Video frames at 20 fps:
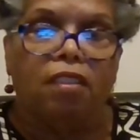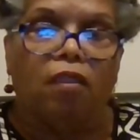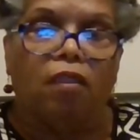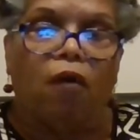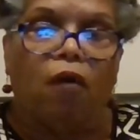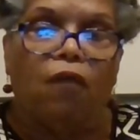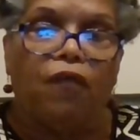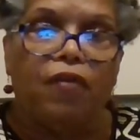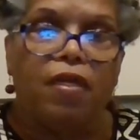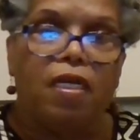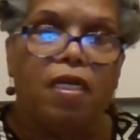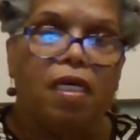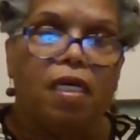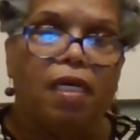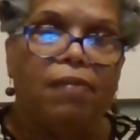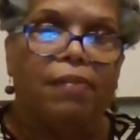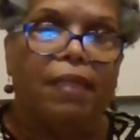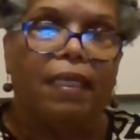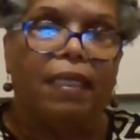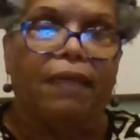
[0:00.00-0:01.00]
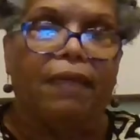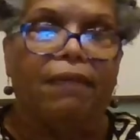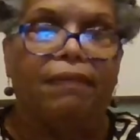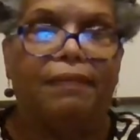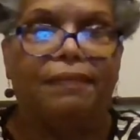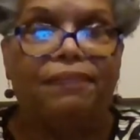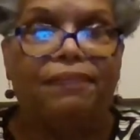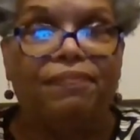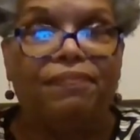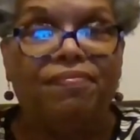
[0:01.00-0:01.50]
don't forget about
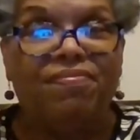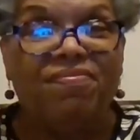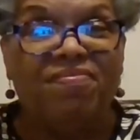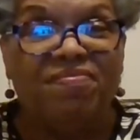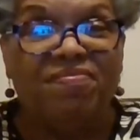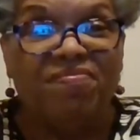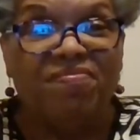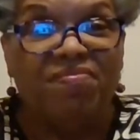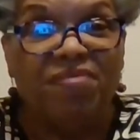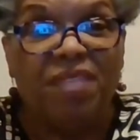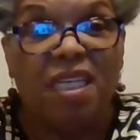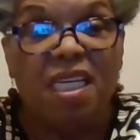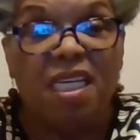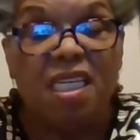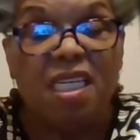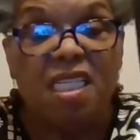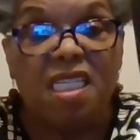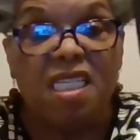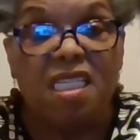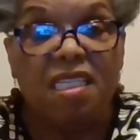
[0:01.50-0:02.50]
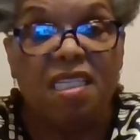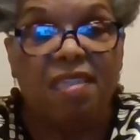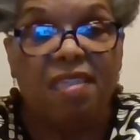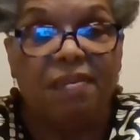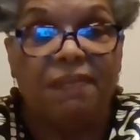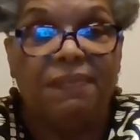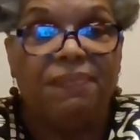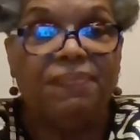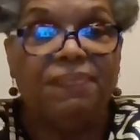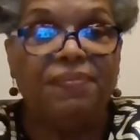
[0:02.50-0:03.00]
this
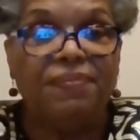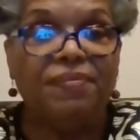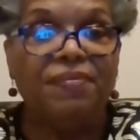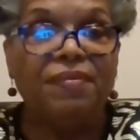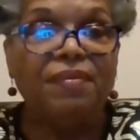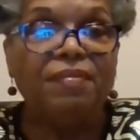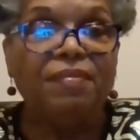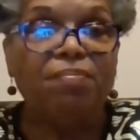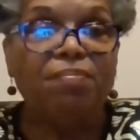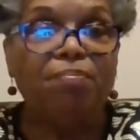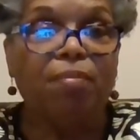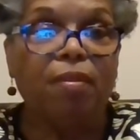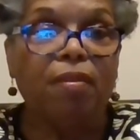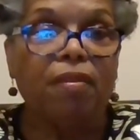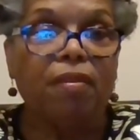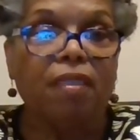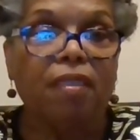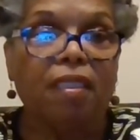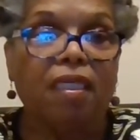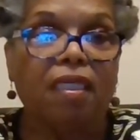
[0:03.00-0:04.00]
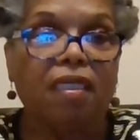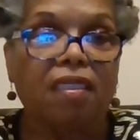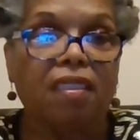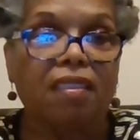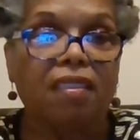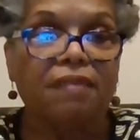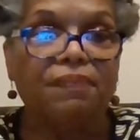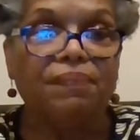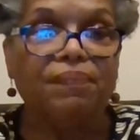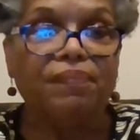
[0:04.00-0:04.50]
book,
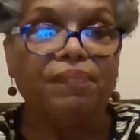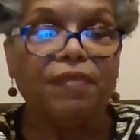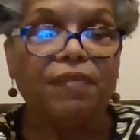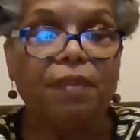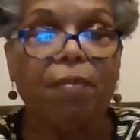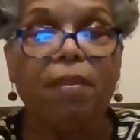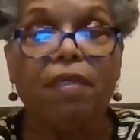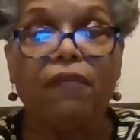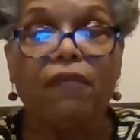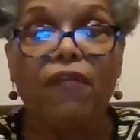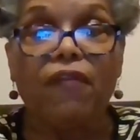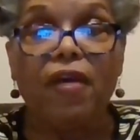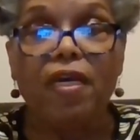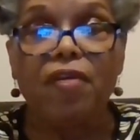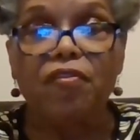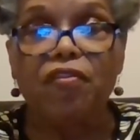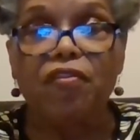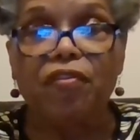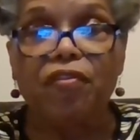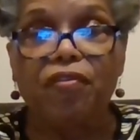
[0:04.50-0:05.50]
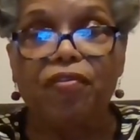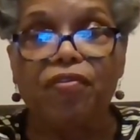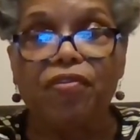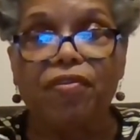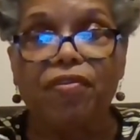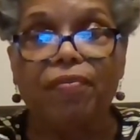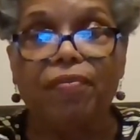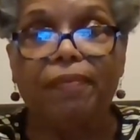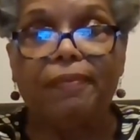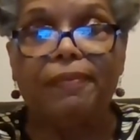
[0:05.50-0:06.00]
the book of
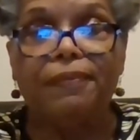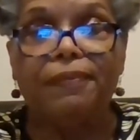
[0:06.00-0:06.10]
answers.